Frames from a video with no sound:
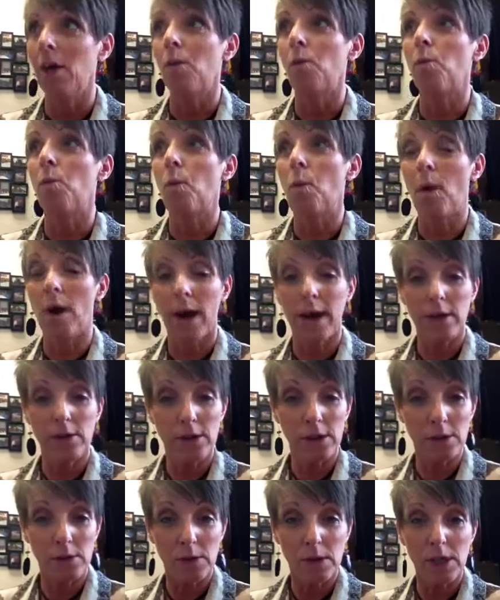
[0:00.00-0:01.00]
What are
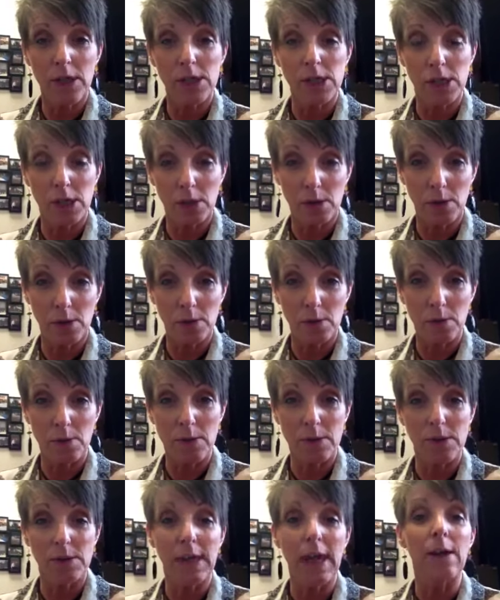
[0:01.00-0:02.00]
you going to do
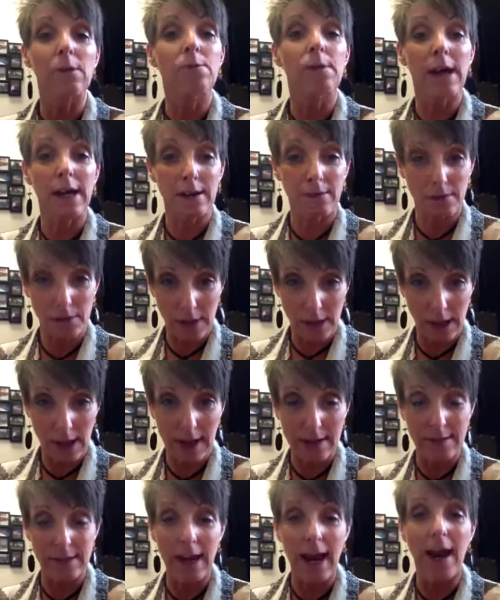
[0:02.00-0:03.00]
to get ready for the lesson?